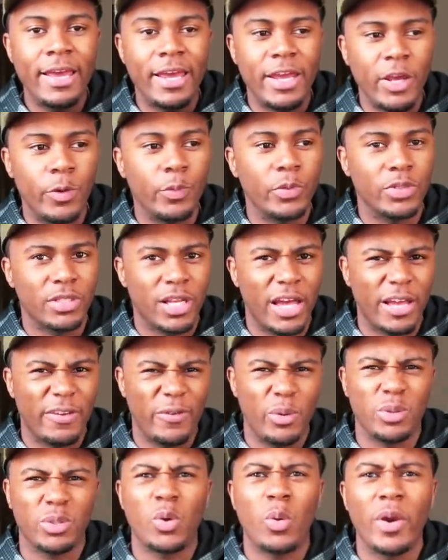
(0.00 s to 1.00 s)
It
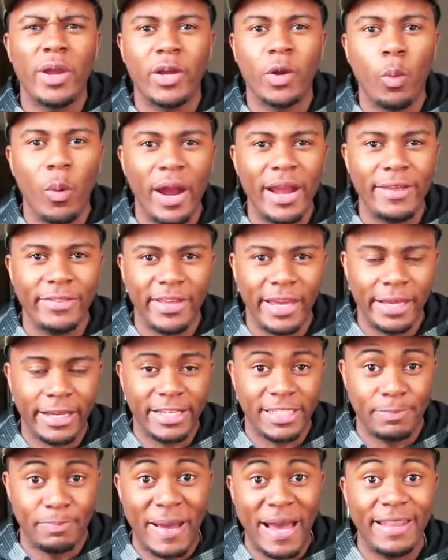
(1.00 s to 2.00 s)
was quite quiet then,
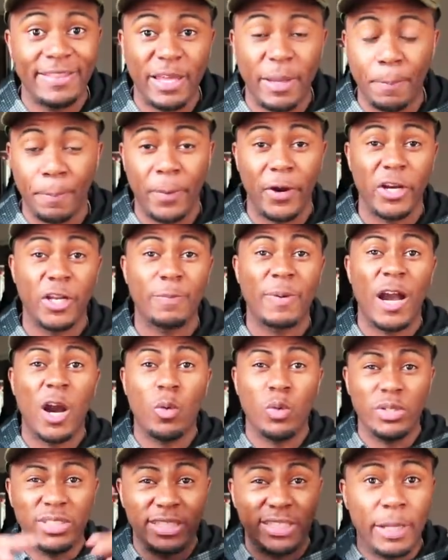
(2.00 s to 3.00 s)
because back then
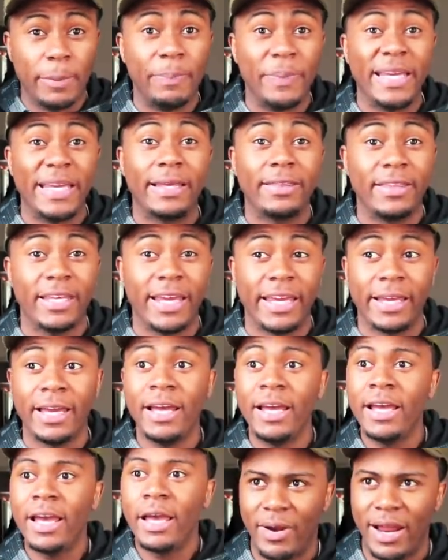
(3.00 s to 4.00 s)
Bodypower was the big thing.